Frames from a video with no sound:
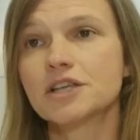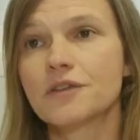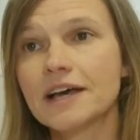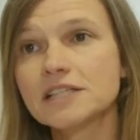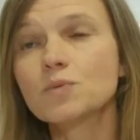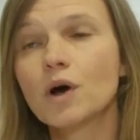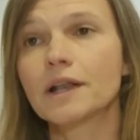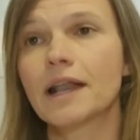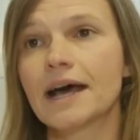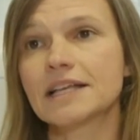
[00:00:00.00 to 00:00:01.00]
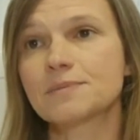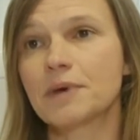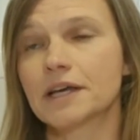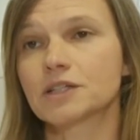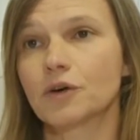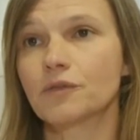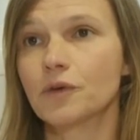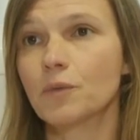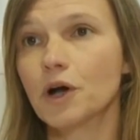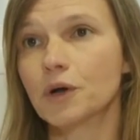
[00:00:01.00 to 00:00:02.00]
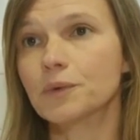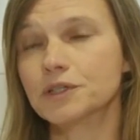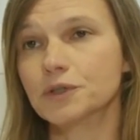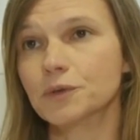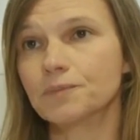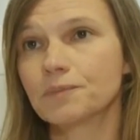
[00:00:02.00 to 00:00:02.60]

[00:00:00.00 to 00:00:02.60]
So that's one aspect of the work we do.